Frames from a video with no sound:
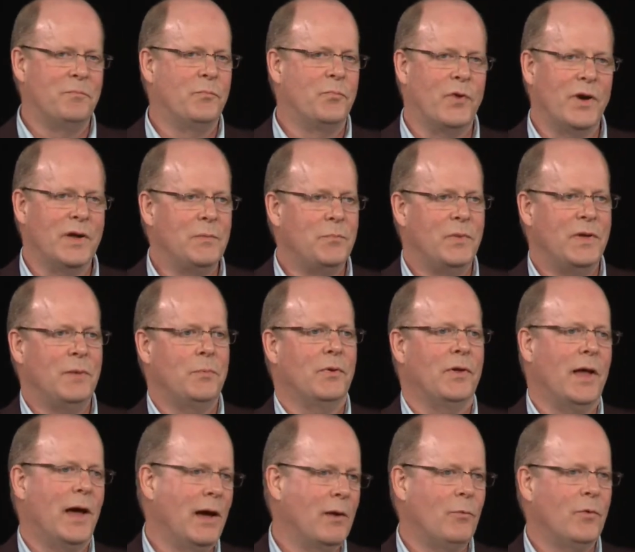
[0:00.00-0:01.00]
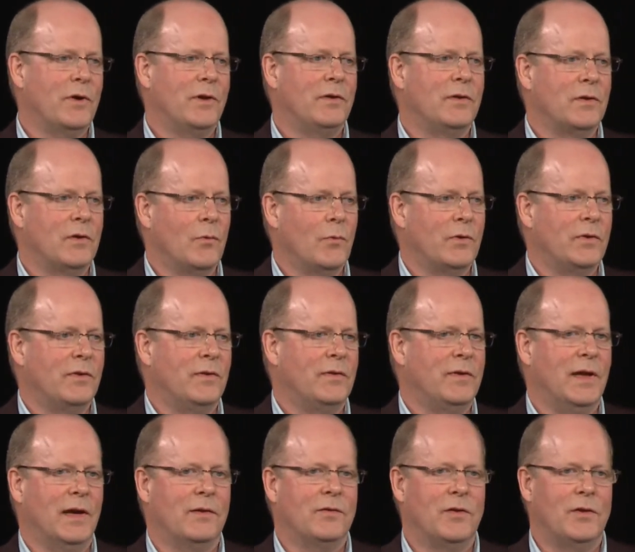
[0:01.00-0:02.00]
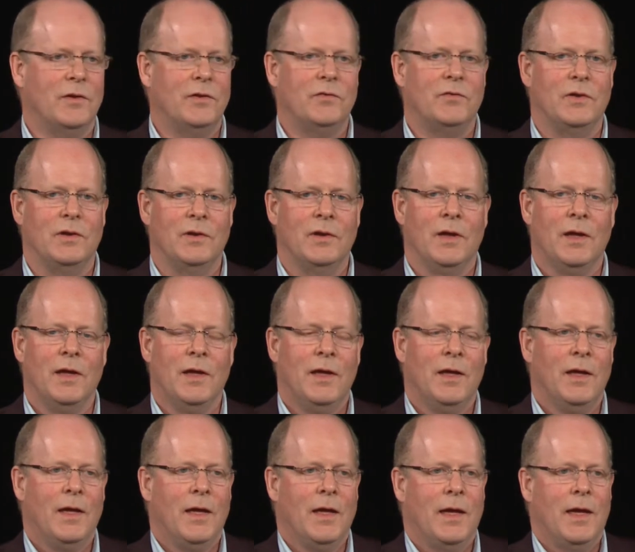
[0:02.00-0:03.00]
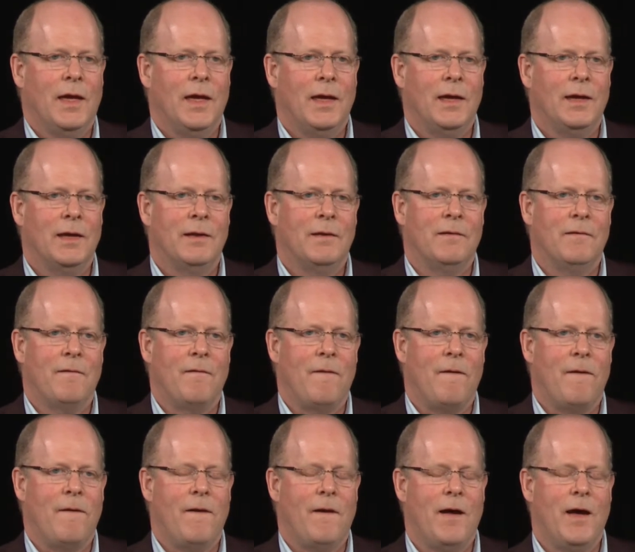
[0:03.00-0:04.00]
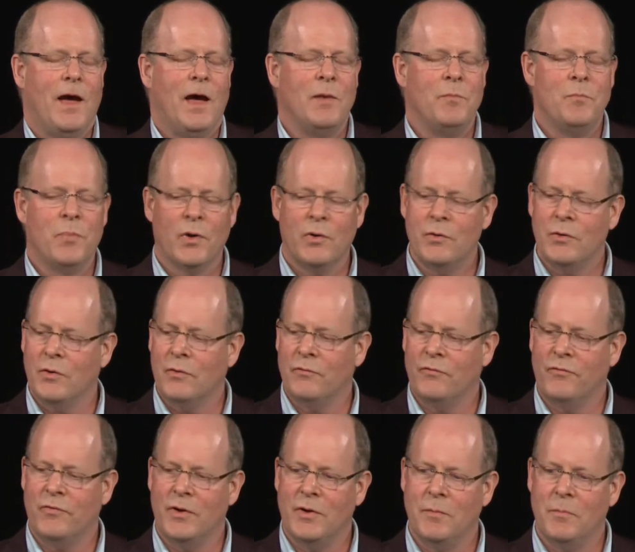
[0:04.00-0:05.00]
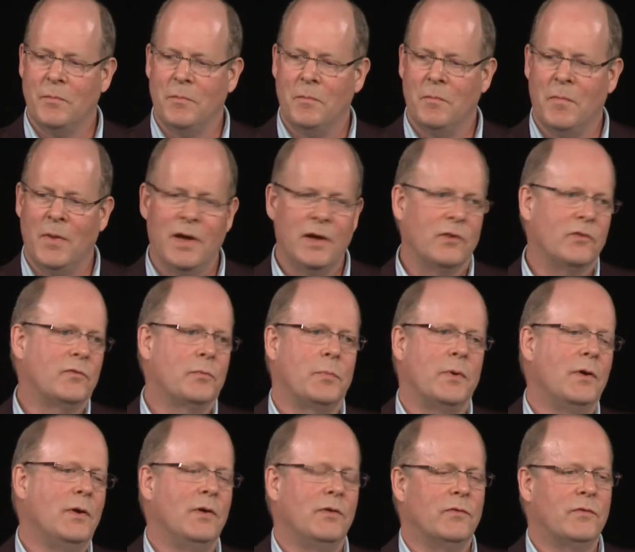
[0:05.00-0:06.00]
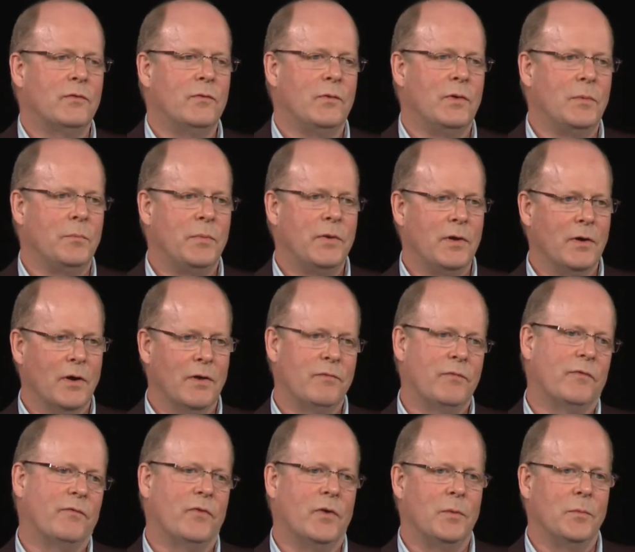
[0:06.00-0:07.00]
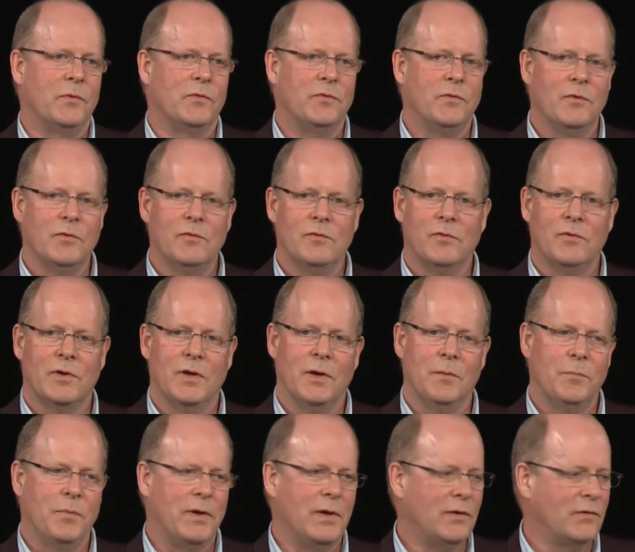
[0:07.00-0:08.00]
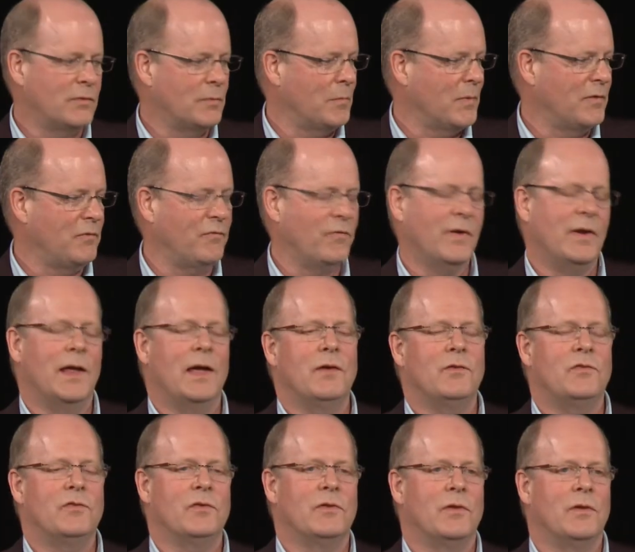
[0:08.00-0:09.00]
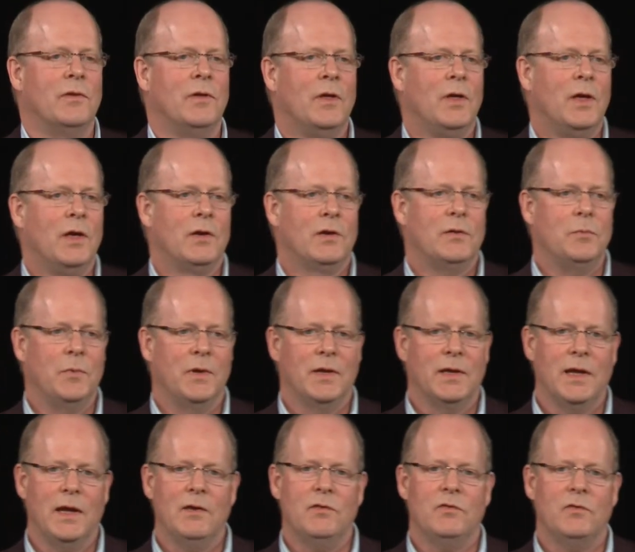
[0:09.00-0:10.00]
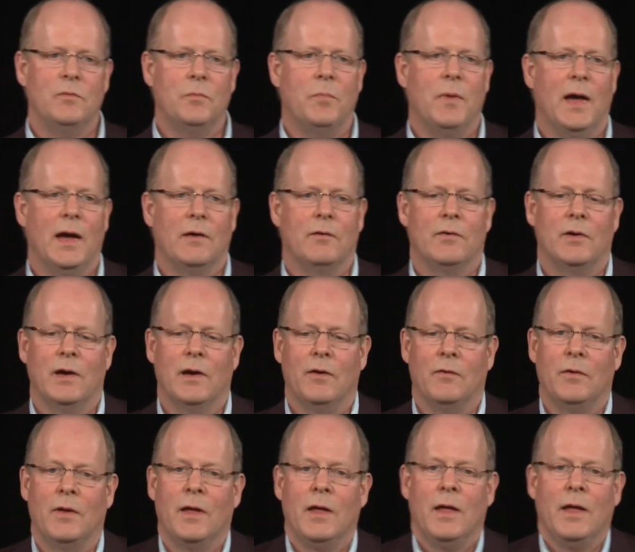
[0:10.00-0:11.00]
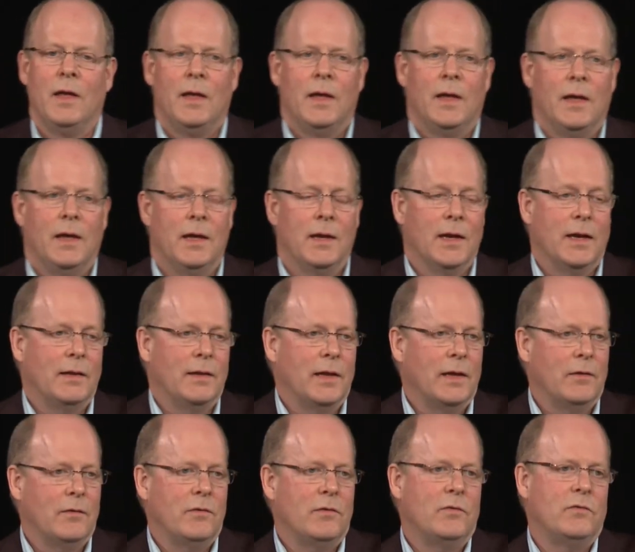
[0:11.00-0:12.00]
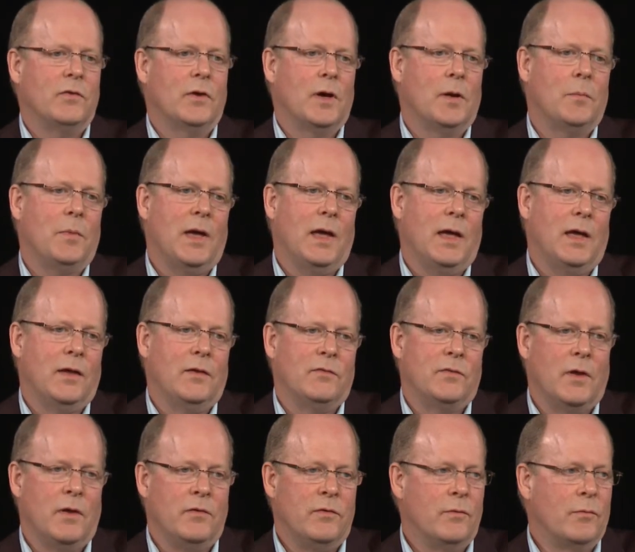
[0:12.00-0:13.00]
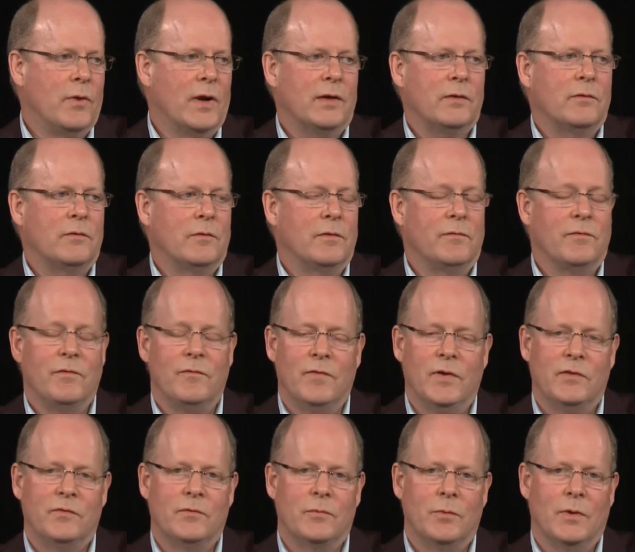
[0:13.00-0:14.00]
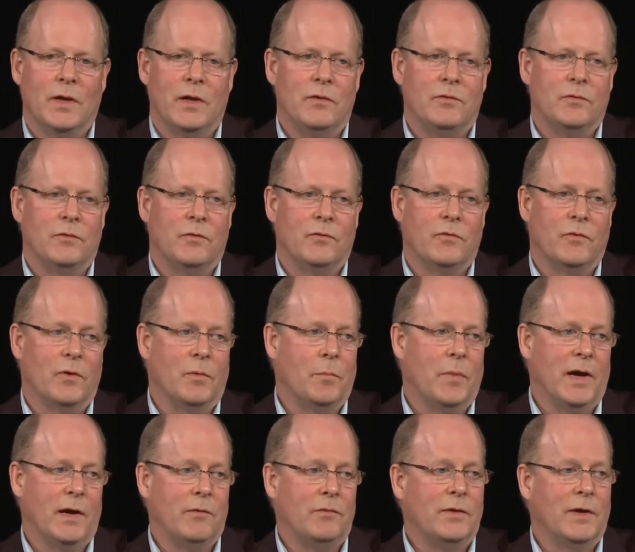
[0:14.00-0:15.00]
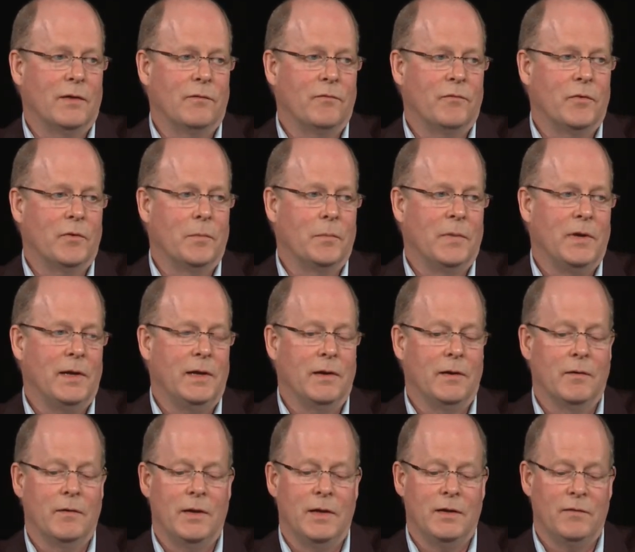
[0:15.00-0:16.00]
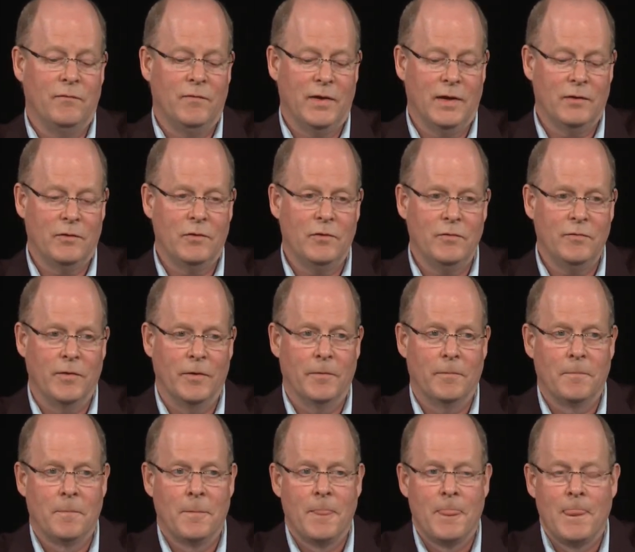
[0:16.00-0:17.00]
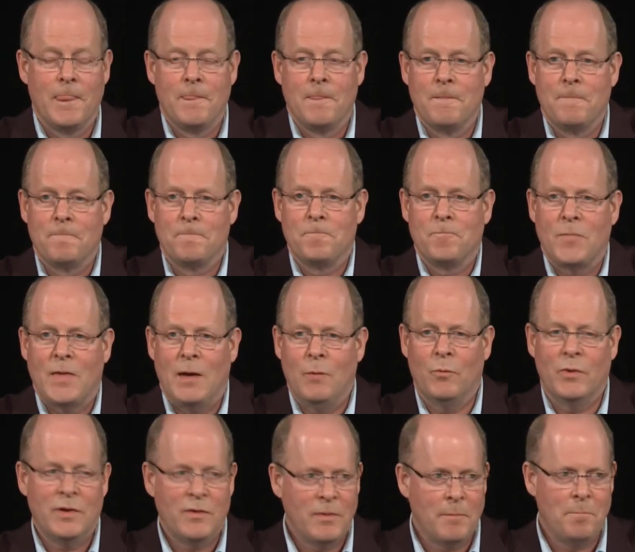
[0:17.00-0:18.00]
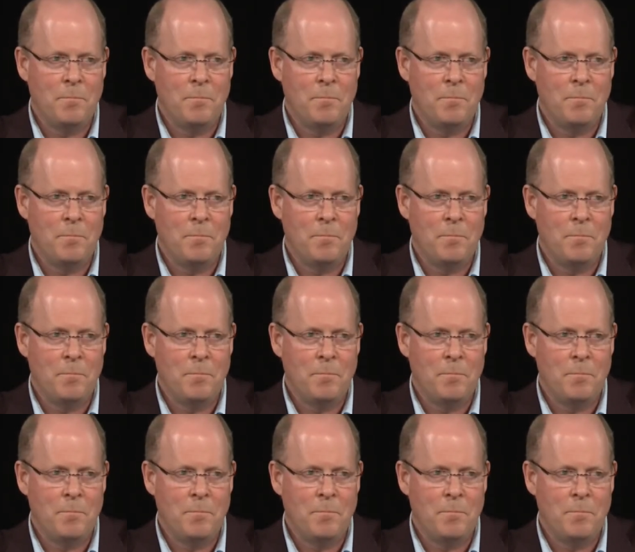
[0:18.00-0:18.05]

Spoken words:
bright people, I wanted to go into technology. And I borrowed from my experience doing PR for pharmaceutical companies and my financial communications background, and I landed a job as Director of Investor Relations for a biotech firm here in Vancouver. And one of the